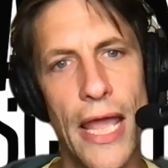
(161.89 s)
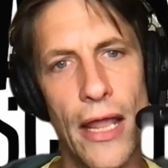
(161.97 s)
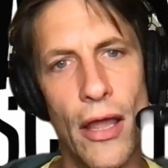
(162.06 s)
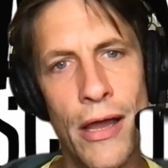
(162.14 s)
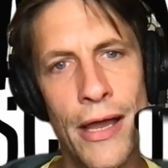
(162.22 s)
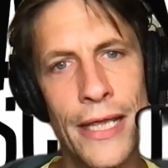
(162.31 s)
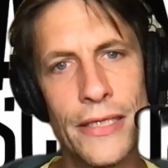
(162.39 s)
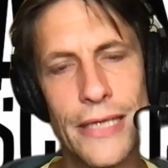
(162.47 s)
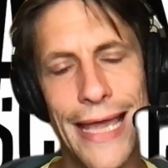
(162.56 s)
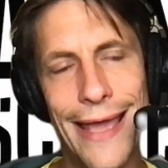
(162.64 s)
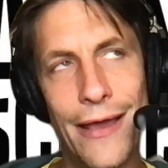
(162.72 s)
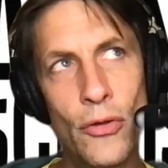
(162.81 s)
AI
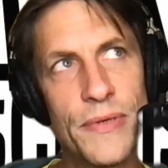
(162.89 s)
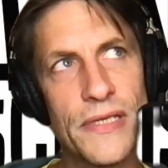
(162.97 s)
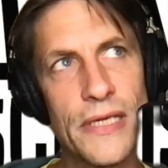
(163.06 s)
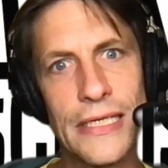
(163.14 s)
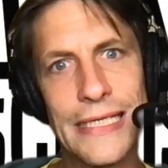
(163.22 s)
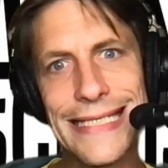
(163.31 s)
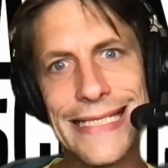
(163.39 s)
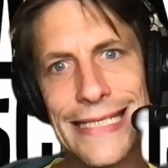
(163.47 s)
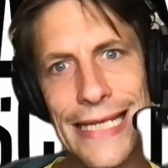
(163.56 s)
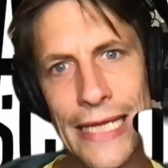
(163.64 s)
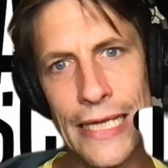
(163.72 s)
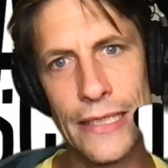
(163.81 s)
to help us
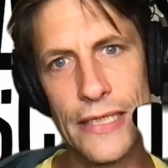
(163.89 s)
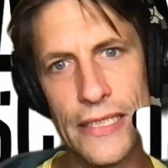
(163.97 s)
understand